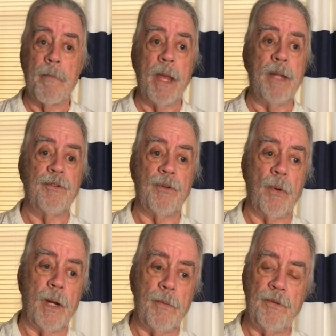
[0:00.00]
And
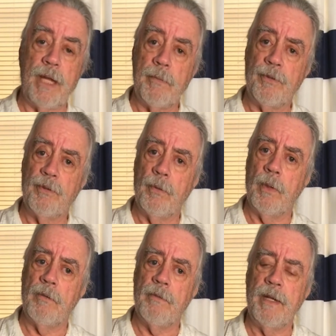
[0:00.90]
so I was able to
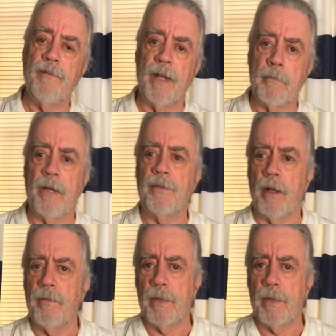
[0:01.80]
reinvent myself,